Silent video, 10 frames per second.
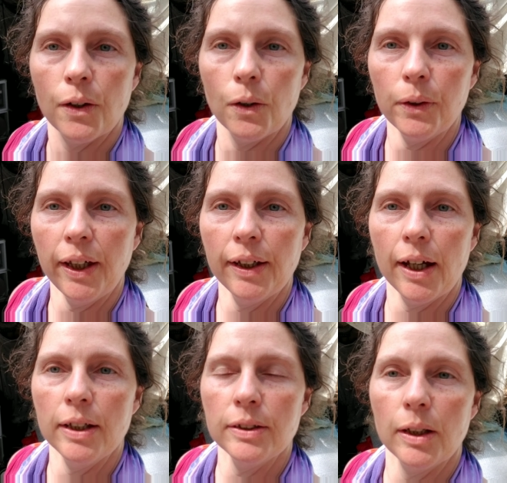Okay
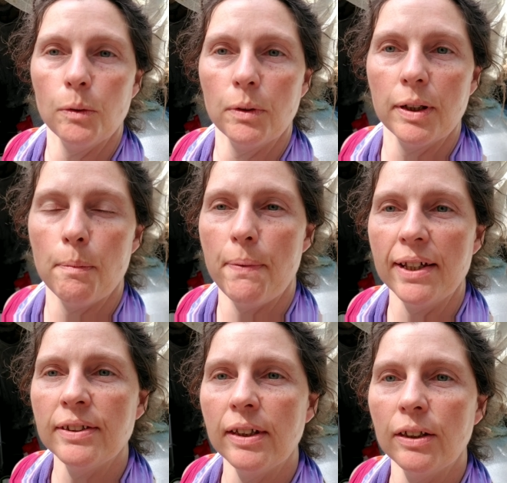guys, and one of the
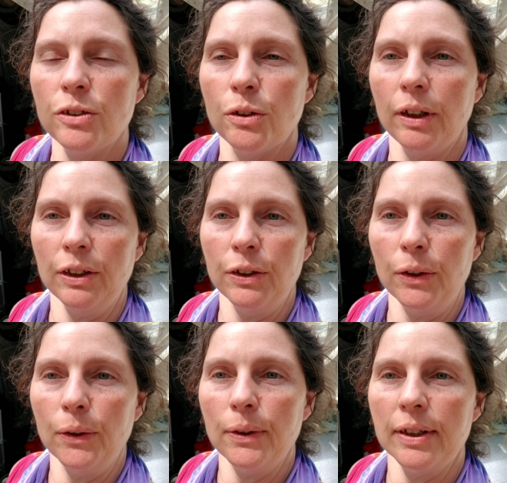best things you can
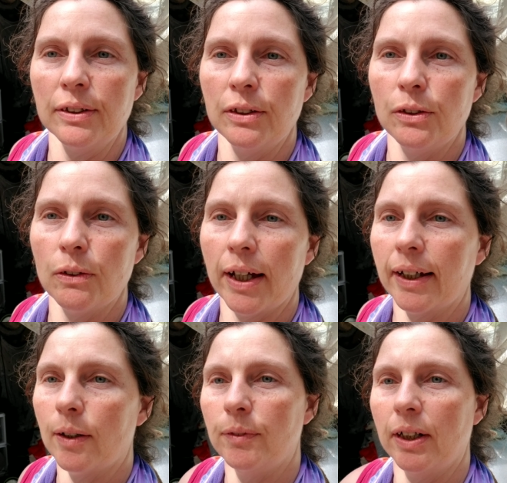do is to do like
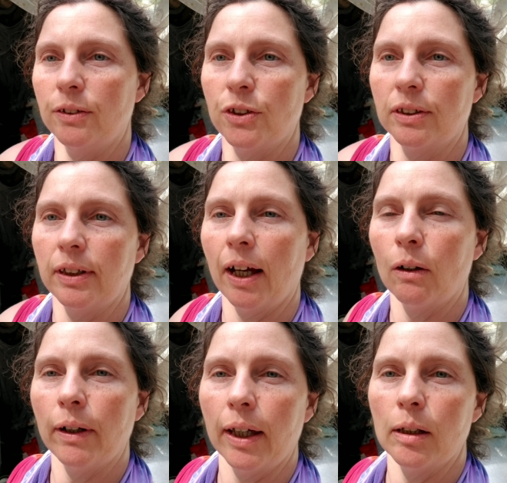I've done just
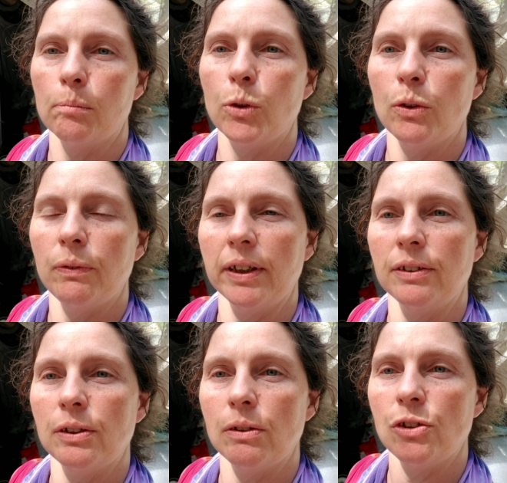now and move
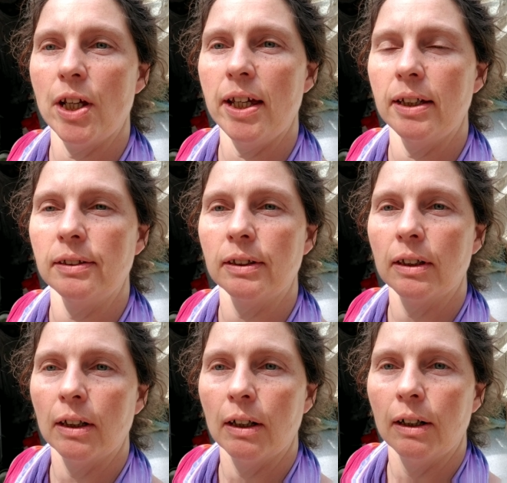into the shade.
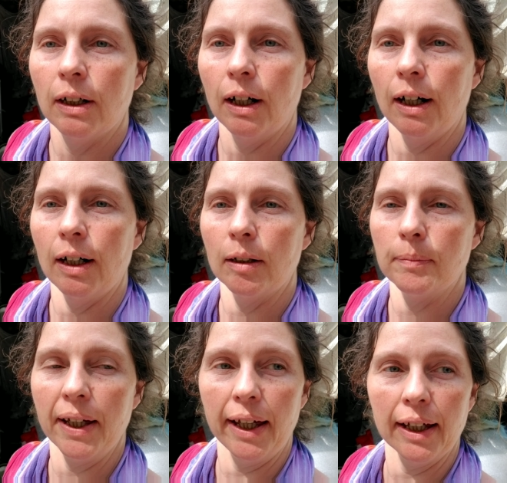
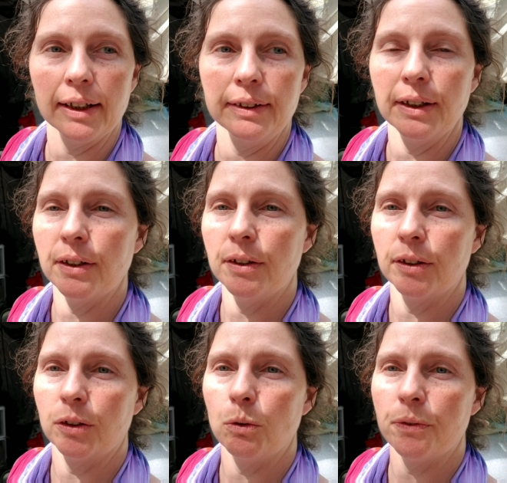And
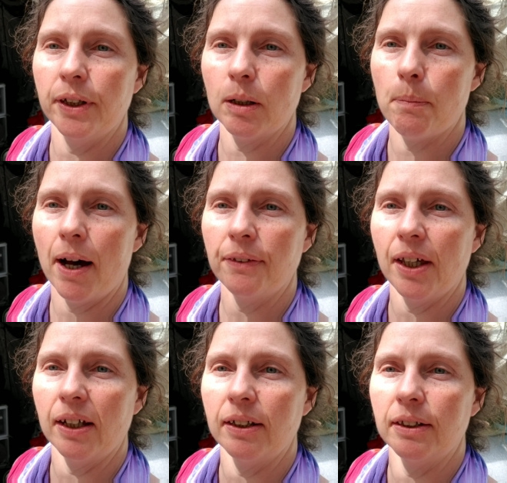the cool thing about
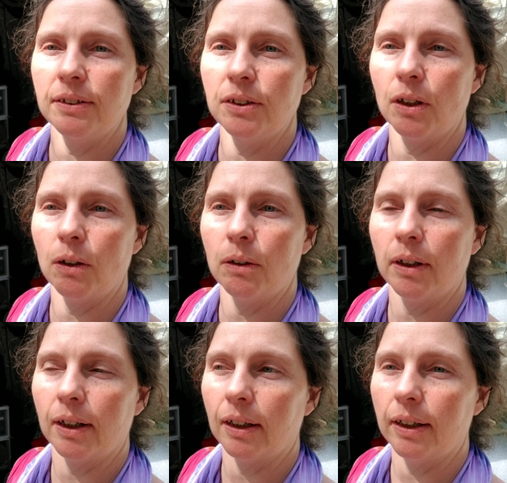that is,
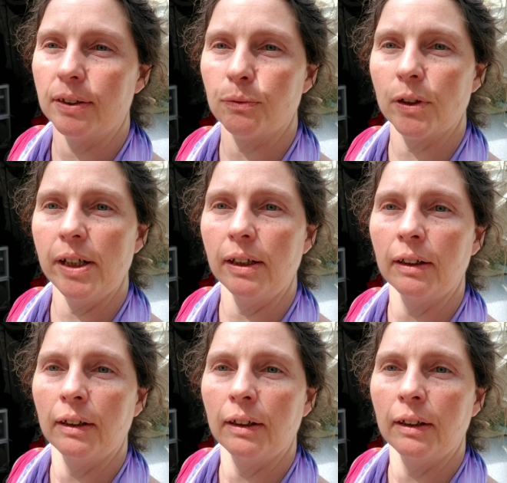it's free.